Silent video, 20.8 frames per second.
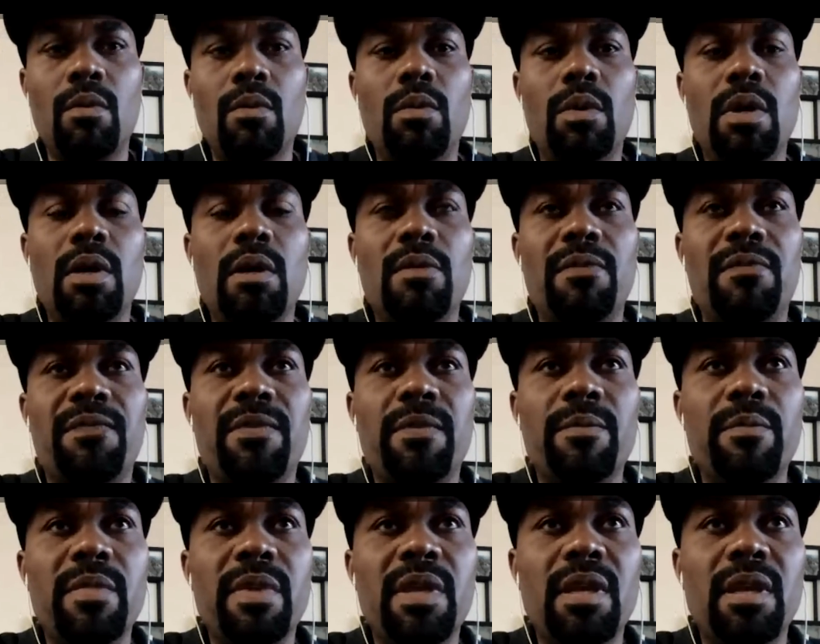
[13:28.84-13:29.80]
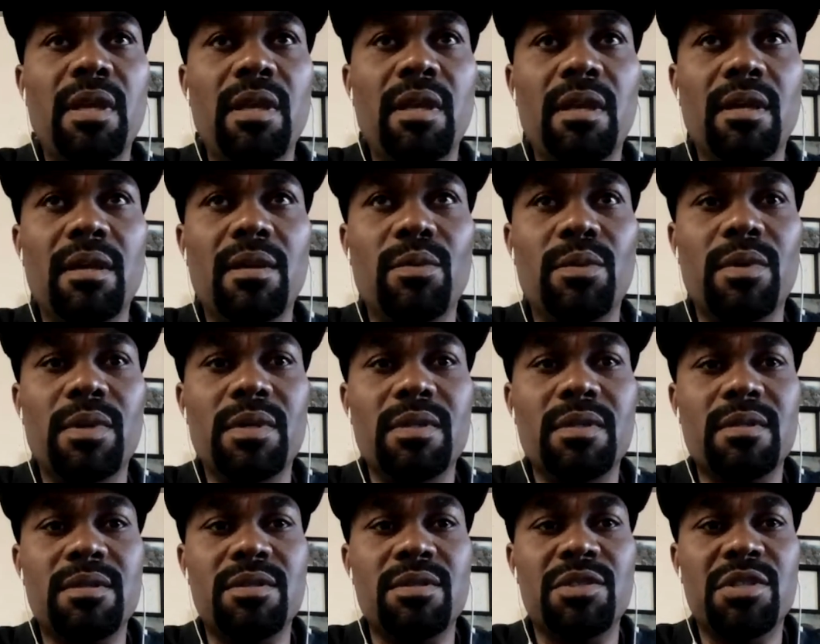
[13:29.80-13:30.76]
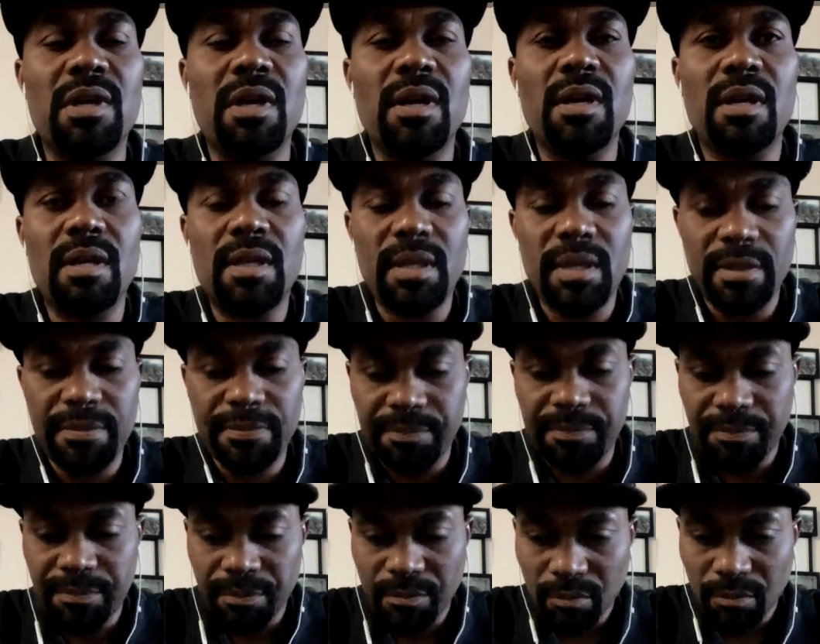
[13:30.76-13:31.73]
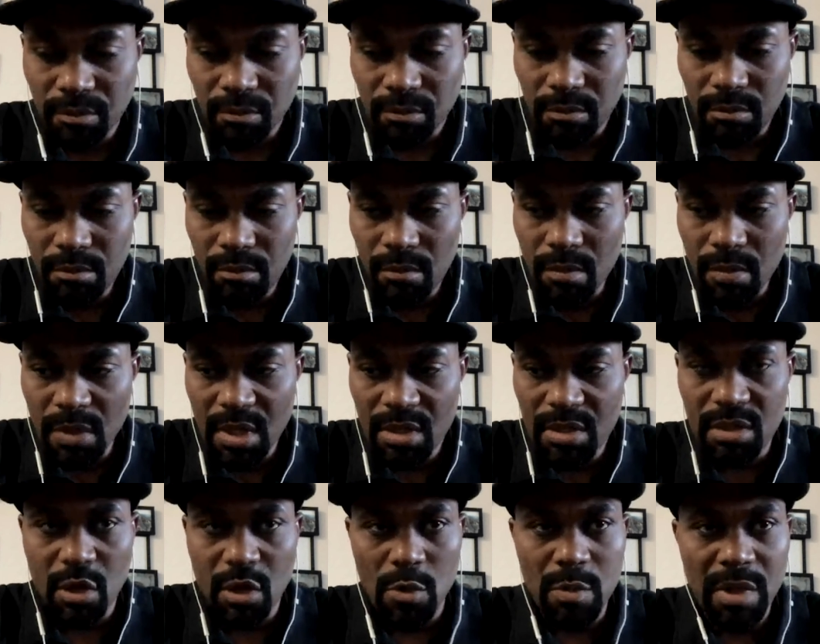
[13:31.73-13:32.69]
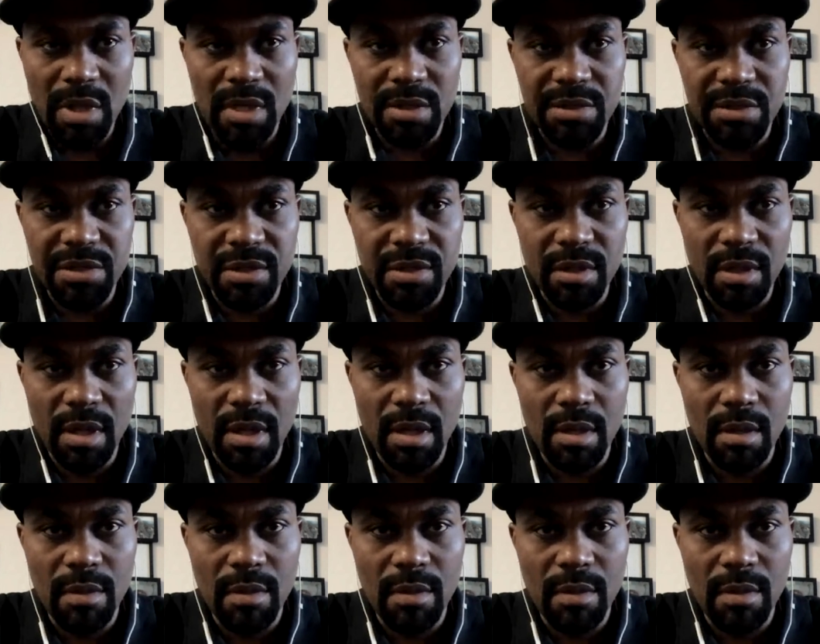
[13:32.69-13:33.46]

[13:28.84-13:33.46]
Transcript: Well, for me, it was juggling so much.